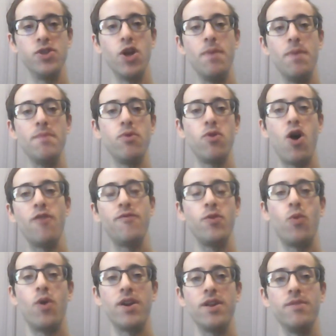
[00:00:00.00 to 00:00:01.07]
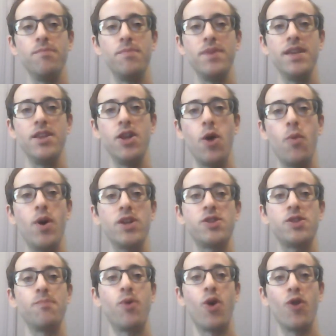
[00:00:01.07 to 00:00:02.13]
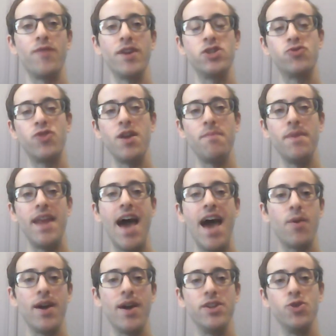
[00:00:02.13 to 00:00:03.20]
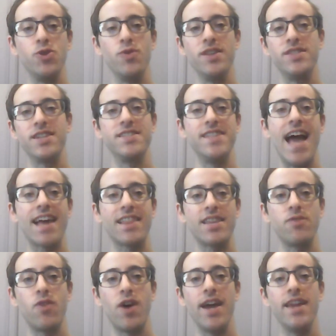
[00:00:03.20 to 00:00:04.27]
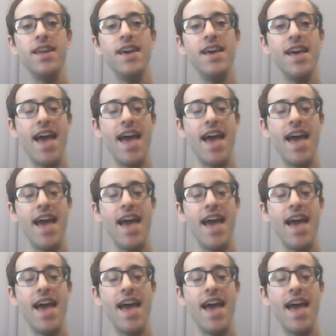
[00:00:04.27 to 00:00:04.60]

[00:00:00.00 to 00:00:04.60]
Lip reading: people often want to be what's the perfect treatment? How do I do this exactly right?